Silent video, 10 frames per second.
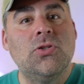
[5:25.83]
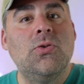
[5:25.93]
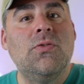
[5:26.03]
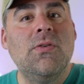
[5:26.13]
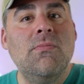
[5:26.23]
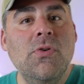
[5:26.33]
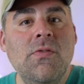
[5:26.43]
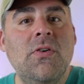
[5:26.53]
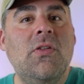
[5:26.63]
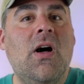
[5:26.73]
the
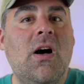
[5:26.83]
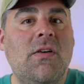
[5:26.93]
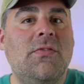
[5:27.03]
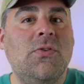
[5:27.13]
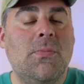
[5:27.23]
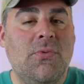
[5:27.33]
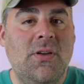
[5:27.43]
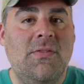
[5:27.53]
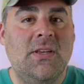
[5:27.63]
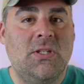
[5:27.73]
removal of your
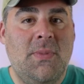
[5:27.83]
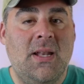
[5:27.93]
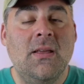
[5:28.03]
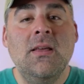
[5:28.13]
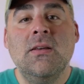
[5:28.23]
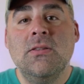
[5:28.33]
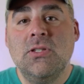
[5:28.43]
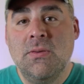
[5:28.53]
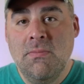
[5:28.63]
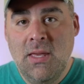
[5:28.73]
previous bed.
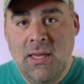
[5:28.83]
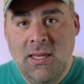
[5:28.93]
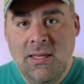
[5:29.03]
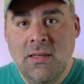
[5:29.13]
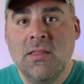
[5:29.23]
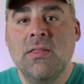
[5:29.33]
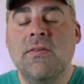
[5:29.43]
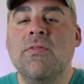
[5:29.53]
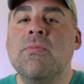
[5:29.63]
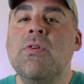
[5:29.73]
To me, the
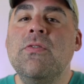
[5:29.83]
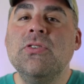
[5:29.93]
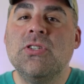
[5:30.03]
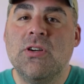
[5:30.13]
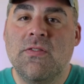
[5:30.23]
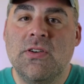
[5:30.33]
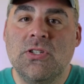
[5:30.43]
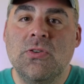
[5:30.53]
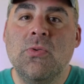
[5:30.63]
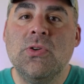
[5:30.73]
removal
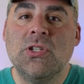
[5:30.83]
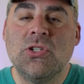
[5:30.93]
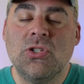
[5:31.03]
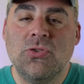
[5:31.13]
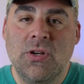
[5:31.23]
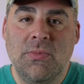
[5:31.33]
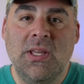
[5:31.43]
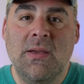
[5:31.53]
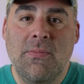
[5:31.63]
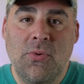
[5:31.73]
service was extremely
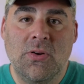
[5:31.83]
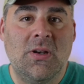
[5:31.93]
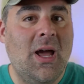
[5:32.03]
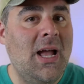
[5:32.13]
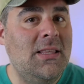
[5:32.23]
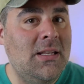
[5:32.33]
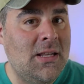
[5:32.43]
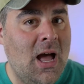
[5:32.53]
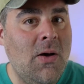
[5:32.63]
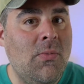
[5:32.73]
important. I did
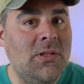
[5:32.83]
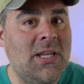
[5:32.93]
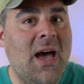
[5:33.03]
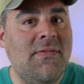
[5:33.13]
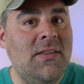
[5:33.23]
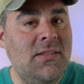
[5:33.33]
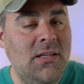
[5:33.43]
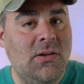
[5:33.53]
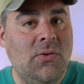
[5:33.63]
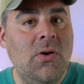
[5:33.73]
not want to have to
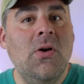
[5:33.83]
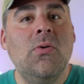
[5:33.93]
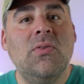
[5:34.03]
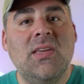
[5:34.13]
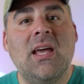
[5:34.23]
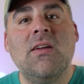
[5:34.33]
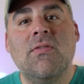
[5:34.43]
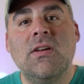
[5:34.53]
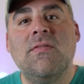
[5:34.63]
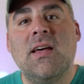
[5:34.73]
deal with getting
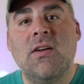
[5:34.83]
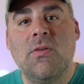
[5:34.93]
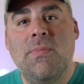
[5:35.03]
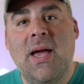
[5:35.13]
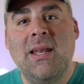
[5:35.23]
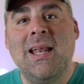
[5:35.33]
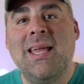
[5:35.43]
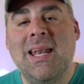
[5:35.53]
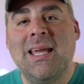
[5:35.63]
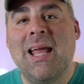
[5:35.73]
rid of that other bed and
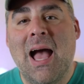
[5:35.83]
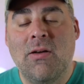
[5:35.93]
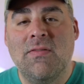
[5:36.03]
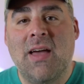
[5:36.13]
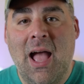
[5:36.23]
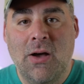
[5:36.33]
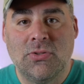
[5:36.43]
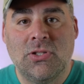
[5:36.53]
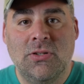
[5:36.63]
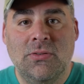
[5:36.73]
getting it out of the
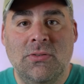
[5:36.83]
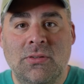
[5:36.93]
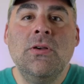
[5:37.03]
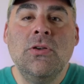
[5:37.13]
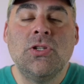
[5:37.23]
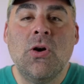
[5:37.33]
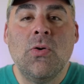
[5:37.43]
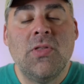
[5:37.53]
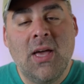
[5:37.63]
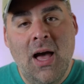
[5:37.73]
house. So
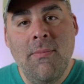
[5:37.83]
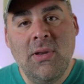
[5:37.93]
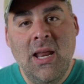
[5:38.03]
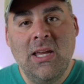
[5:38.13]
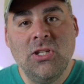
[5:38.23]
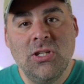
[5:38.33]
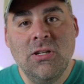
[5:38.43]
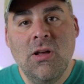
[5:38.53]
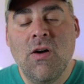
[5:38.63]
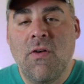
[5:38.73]
the combination
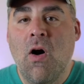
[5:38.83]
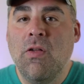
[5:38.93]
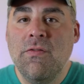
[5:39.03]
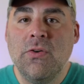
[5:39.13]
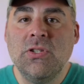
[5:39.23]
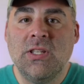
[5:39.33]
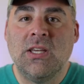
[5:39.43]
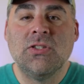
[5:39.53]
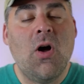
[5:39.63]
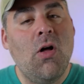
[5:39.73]
of all of those
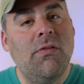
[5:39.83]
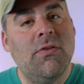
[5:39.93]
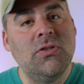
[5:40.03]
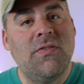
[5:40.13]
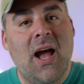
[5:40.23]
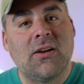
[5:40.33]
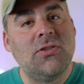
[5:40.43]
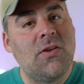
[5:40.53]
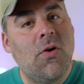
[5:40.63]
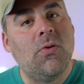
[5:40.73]
things, all of those factors, I
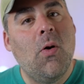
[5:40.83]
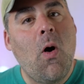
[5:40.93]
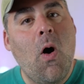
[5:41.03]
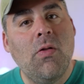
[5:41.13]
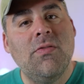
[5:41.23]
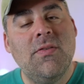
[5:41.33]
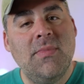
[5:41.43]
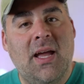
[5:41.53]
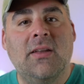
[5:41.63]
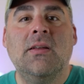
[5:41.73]
wrote all of them
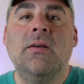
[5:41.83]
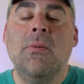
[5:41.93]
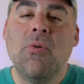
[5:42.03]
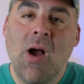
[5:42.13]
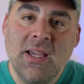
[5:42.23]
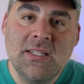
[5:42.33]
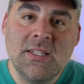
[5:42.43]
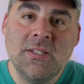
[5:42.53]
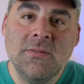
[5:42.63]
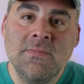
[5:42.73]
down.
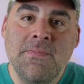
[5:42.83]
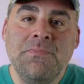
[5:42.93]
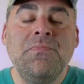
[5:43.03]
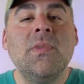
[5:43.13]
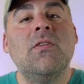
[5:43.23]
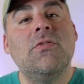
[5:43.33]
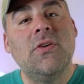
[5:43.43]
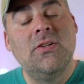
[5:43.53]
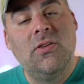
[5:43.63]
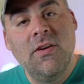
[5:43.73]
Price, free
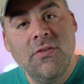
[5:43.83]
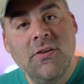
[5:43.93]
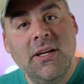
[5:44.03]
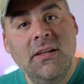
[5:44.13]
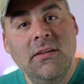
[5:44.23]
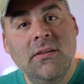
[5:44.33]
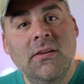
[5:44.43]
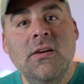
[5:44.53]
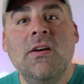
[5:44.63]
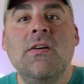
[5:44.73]
delivery,
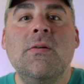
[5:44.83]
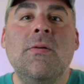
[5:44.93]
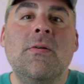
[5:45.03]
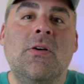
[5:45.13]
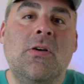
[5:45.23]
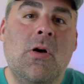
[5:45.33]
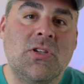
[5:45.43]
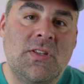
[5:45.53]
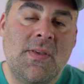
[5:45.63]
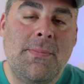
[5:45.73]
cost
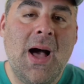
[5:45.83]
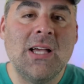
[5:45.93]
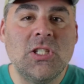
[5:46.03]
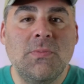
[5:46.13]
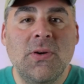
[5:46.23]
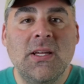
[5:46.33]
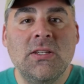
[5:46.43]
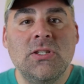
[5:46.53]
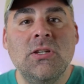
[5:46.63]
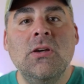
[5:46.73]
of the box
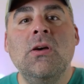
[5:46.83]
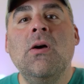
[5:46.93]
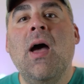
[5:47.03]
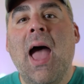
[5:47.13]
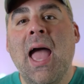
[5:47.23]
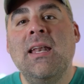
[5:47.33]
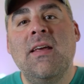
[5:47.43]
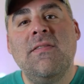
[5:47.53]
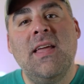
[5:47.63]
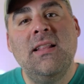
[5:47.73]
springs, and
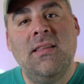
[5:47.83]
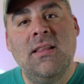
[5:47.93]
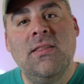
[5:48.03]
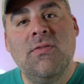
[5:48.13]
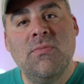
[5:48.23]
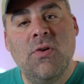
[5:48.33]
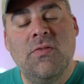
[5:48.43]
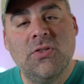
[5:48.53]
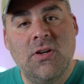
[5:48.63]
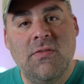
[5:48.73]
if they did the removal
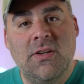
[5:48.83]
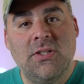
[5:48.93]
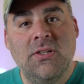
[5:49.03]
service.